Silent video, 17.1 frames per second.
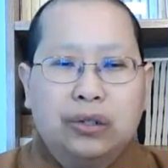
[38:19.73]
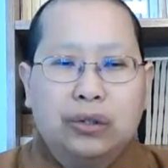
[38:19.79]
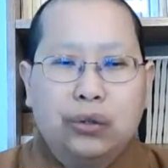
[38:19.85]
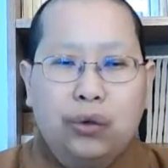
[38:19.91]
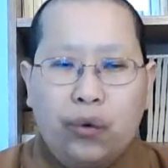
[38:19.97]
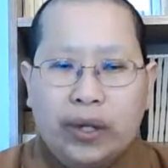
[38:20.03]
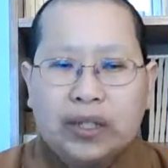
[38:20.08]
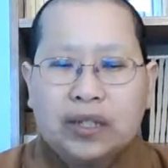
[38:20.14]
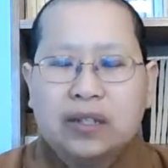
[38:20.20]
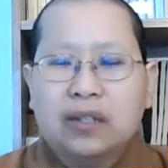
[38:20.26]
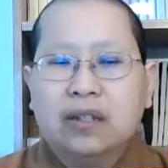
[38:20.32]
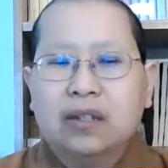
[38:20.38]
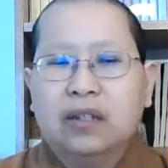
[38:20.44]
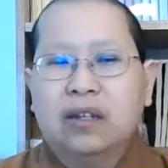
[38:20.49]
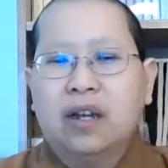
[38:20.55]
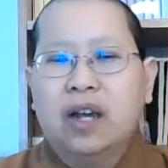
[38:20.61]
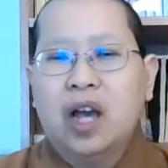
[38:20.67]
Do it,
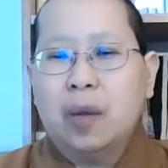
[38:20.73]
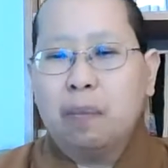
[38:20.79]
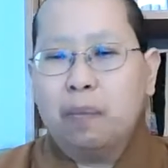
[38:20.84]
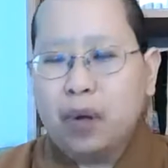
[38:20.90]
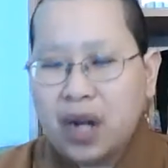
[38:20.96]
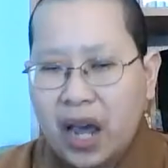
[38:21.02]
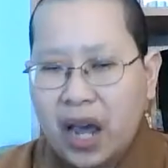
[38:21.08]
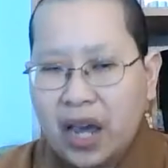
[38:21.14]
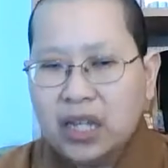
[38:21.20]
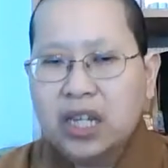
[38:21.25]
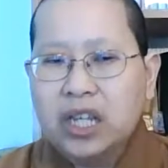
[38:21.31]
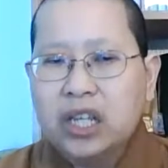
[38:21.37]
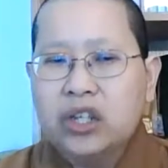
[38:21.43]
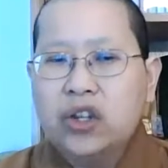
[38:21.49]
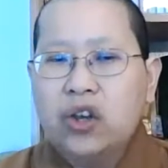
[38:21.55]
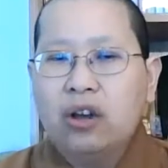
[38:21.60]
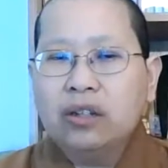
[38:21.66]
apply it
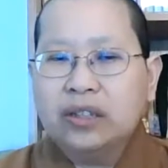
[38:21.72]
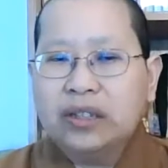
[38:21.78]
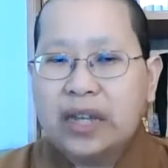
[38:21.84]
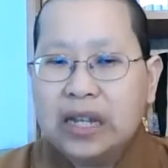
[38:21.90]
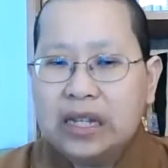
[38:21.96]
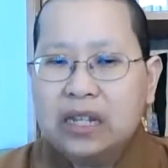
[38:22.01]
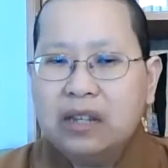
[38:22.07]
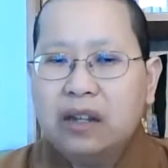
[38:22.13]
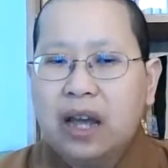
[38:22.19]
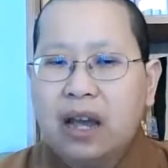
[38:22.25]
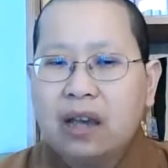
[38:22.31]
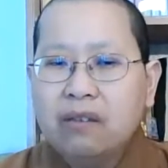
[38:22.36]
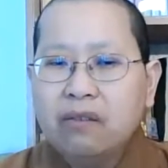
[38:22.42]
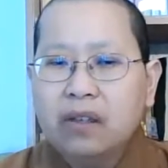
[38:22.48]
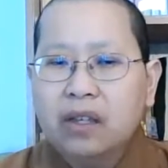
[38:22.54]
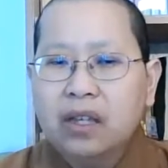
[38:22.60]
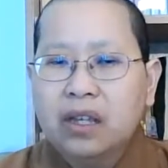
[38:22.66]
in your daily
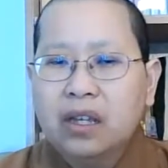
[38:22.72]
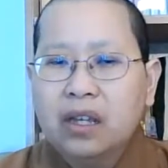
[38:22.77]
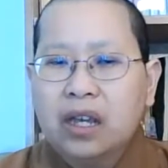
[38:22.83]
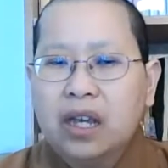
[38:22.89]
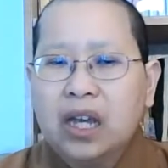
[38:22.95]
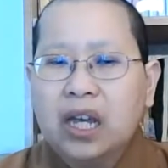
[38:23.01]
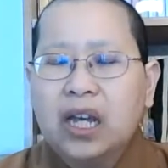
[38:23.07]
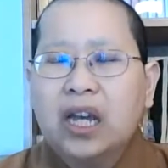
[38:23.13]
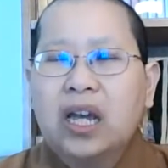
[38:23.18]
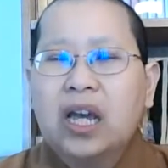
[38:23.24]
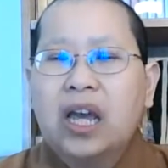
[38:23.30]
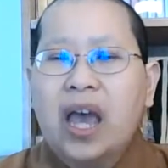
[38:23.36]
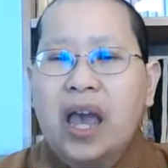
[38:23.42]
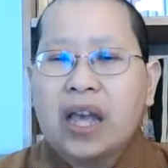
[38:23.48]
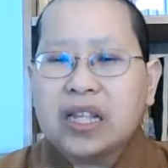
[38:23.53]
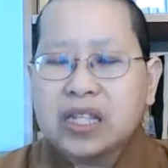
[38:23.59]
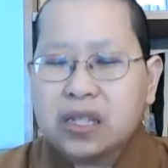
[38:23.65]
life,
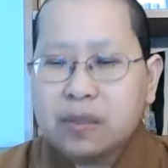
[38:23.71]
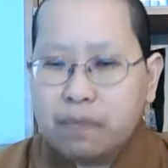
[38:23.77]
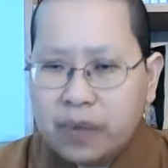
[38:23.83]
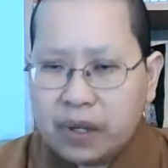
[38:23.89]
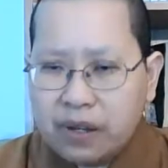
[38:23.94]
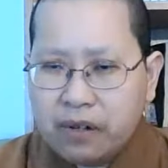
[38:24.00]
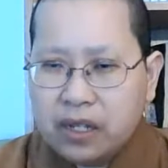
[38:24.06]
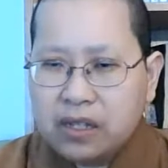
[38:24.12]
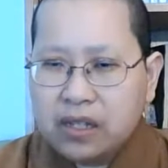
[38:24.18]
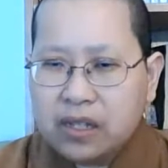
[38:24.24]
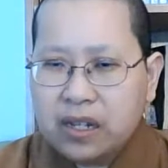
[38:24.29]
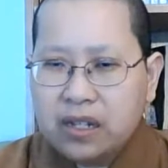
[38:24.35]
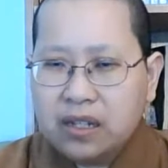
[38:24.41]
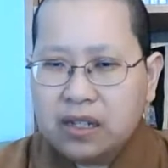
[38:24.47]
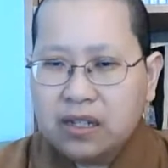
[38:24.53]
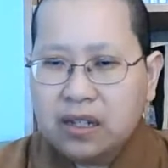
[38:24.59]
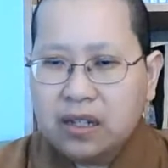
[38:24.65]
experience
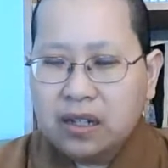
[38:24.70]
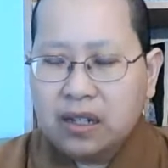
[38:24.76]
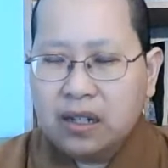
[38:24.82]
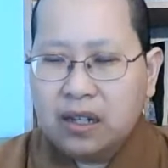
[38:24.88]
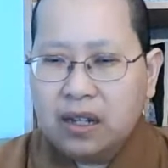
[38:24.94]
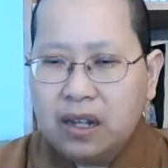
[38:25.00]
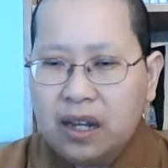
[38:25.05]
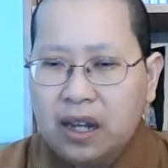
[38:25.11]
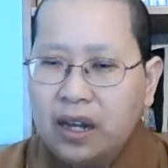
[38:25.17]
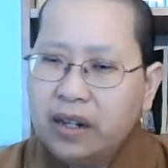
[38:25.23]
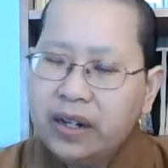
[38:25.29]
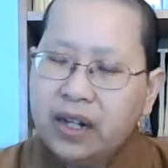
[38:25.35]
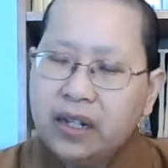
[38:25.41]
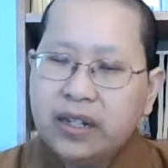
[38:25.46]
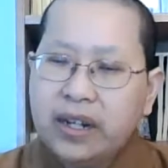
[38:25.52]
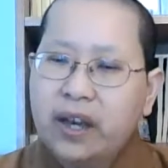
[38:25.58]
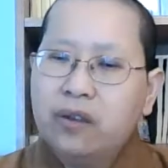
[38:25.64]
it, and
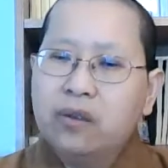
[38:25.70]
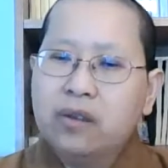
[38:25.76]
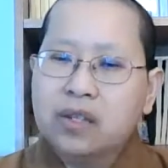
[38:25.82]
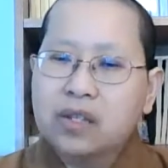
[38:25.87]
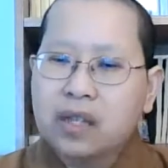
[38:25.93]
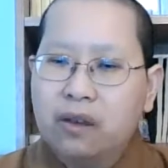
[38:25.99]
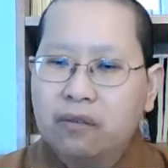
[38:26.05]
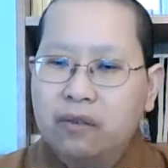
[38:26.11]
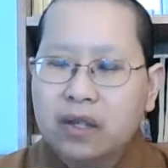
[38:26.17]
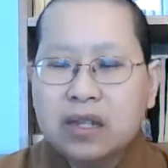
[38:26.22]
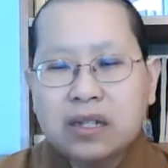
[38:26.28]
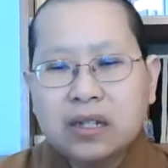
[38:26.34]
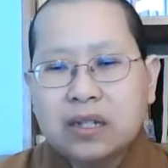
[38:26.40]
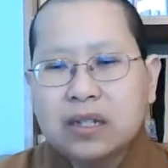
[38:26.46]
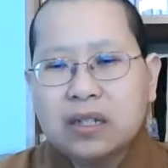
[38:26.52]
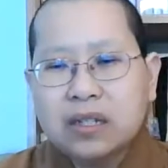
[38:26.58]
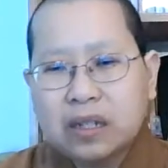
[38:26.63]
then tell yourself,
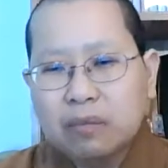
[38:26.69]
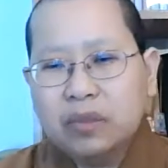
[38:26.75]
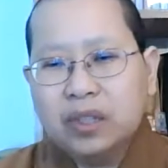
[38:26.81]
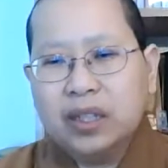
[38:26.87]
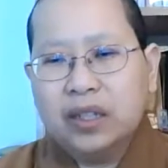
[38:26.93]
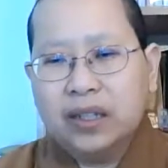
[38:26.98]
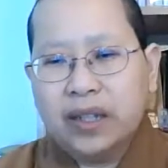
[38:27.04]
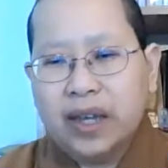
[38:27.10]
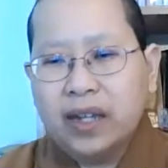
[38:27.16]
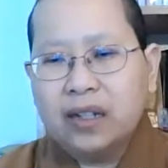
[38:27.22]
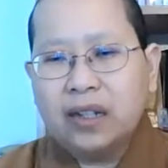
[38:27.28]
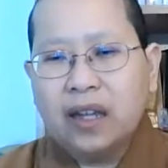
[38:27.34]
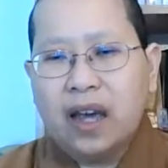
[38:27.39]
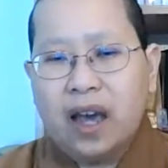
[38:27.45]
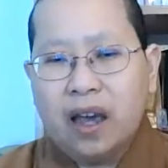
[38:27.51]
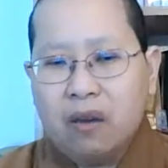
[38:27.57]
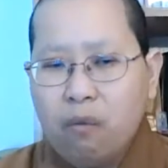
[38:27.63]
is this something
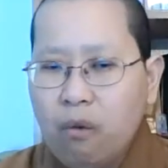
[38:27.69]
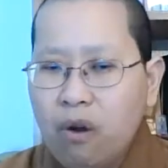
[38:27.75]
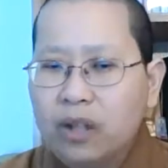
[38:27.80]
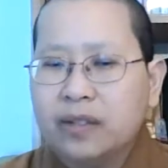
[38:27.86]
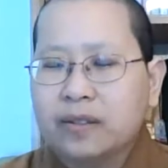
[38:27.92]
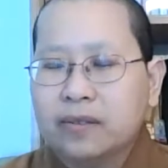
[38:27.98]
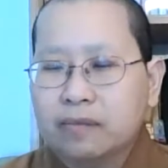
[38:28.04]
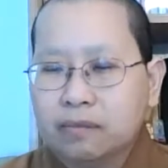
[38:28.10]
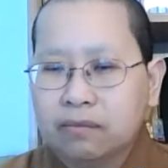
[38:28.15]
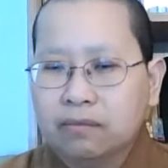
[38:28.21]
that I want?